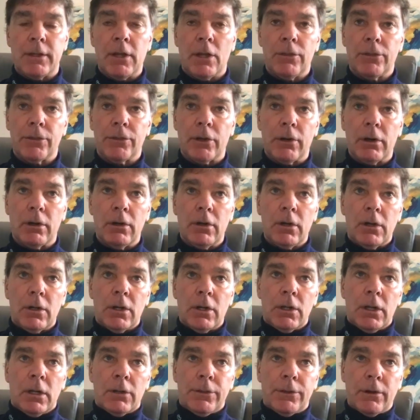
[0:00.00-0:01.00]

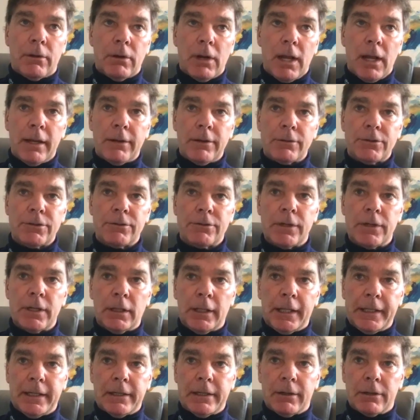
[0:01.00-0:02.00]
They're industry
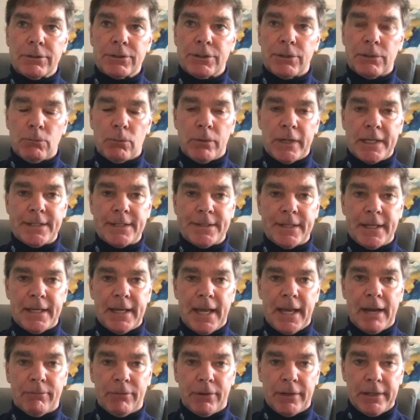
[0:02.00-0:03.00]
leaders we see
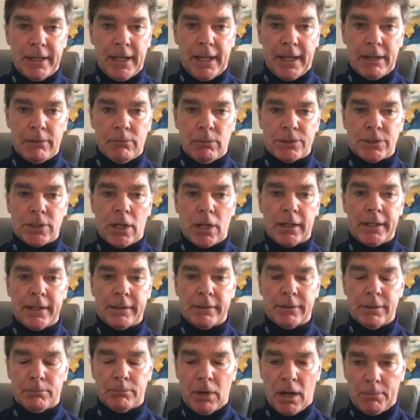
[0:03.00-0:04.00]
every day. We're
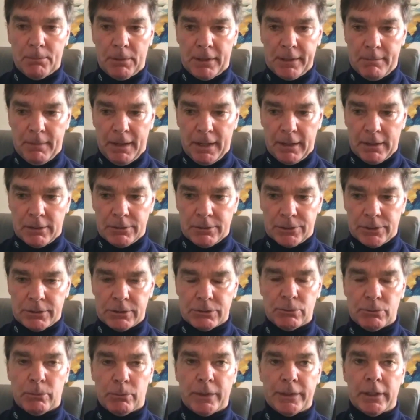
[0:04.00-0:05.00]
talking to property
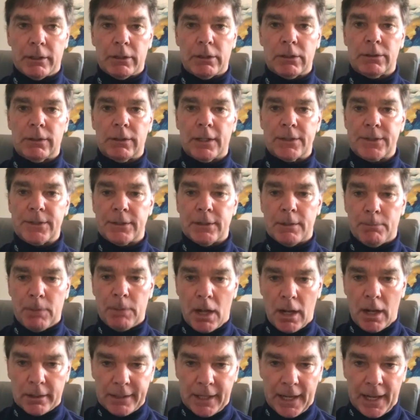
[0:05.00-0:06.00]
managers. When you listen to
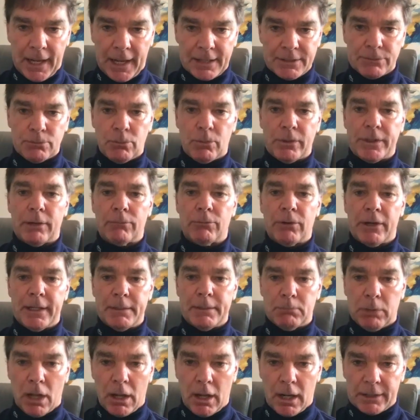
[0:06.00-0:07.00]
podcasts, when you
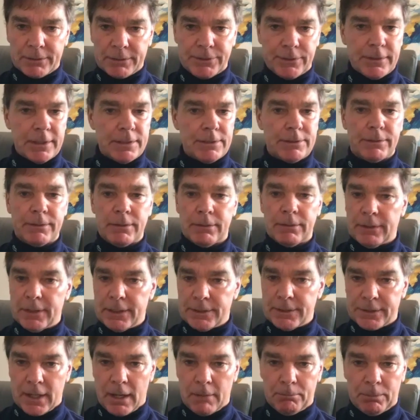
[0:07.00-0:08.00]
read blogs,
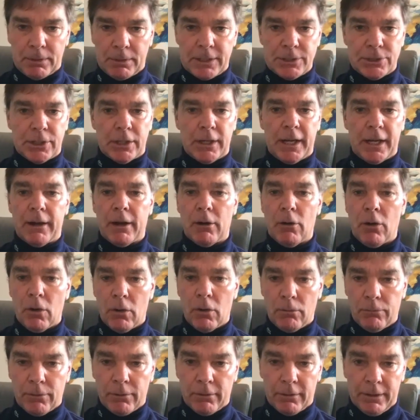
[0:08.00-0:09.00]
these companies you hear
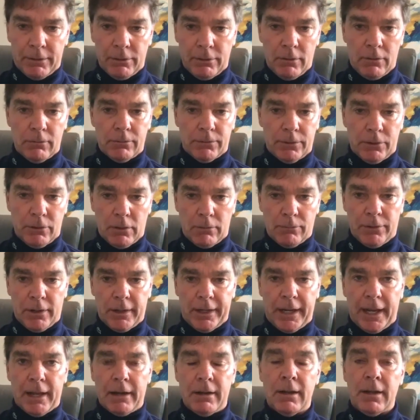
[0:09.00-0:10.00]
over and over and over
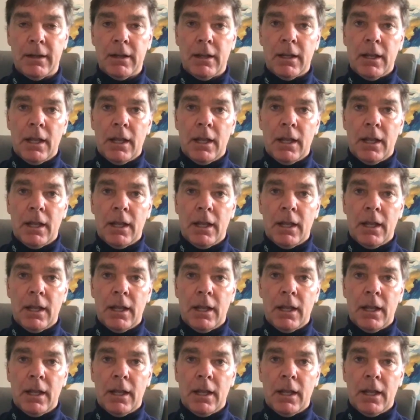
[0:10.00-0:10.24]
again.